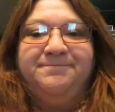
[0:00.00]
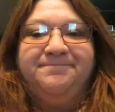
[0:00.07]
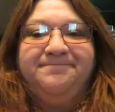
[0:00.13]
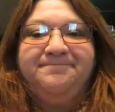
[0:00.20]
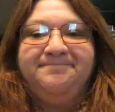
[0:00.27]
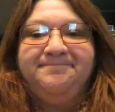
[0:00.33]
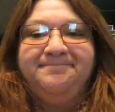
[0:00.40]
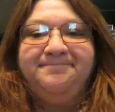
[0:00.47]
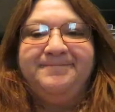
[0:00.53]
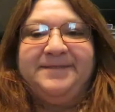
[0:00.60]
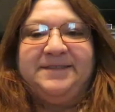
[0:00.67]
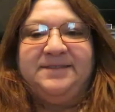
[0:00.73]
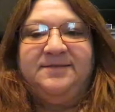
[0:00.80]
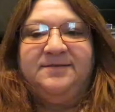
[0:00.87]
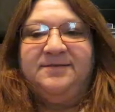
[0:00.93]

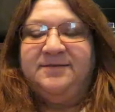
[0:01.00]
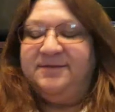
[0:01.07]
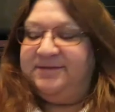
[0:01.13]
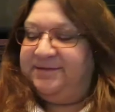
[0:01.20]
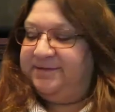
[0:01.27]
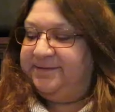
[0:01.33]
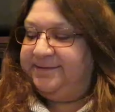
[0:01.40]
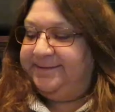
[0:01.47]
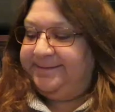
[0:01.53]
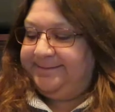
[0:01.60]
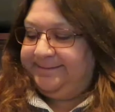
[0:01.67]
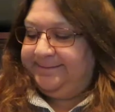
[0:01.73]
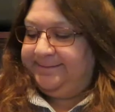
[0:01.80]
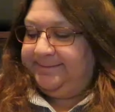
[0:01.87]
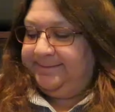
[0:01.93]

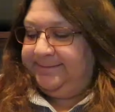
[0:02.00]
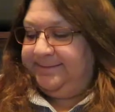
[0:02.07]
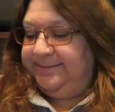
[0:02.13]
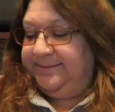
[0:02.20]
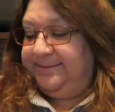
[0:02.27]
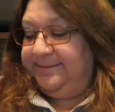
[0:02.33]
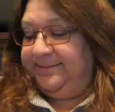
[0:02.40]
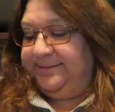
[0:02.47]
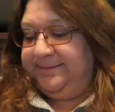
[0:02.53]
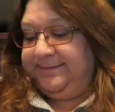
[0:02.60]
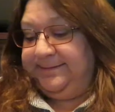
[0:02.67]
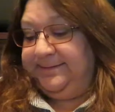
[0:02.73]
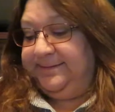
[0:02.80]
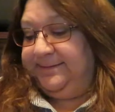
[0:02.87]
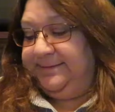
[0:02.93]

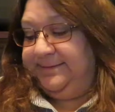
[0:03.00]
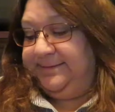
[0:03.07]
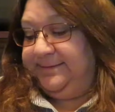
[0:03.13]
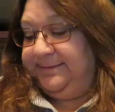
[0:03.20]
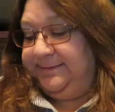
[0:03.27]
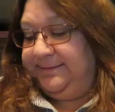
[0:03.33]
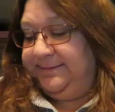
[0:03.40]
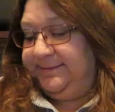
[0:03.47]
(silence)